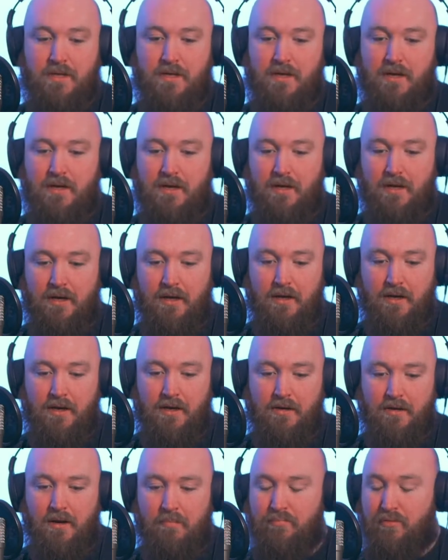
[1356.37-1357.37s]

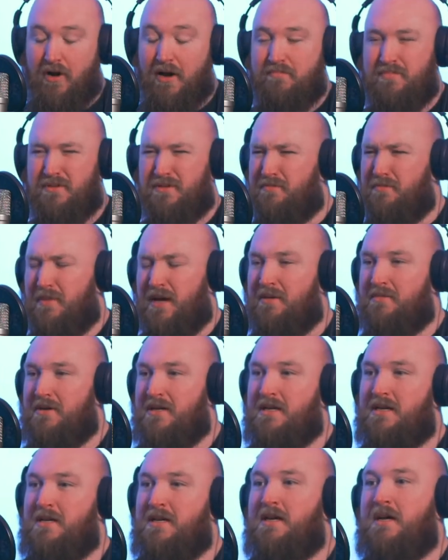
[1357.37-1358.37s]
uh, abrupt,
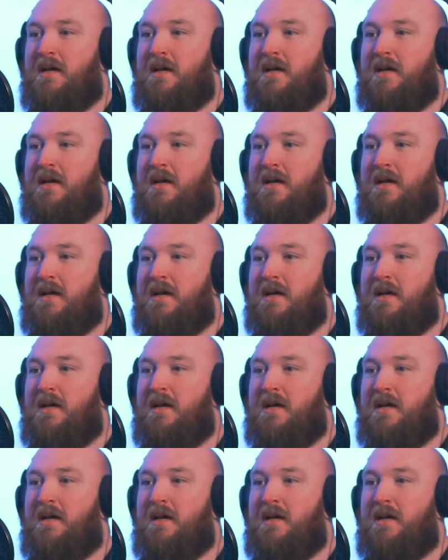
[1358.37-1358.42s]
maybe.